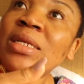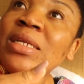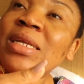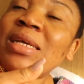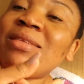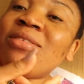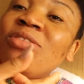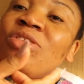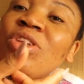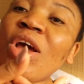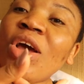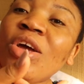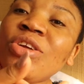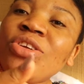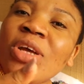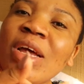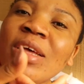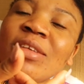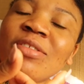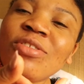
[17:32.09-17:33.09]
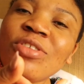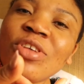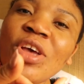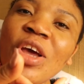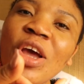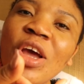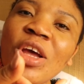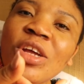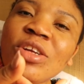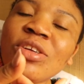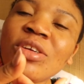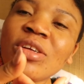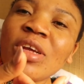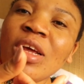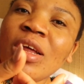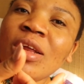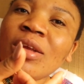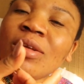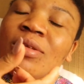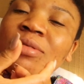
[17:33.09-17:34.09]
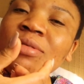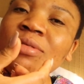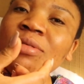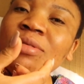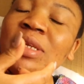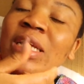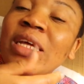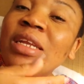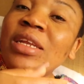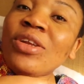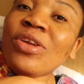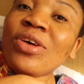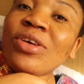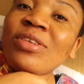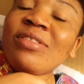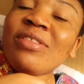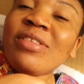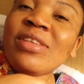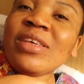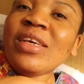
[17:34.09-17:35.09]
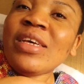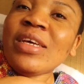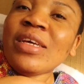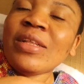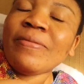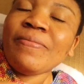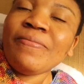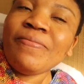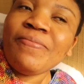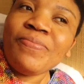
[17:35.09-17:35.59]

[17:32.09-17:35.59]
they searched and searched and they did not see it.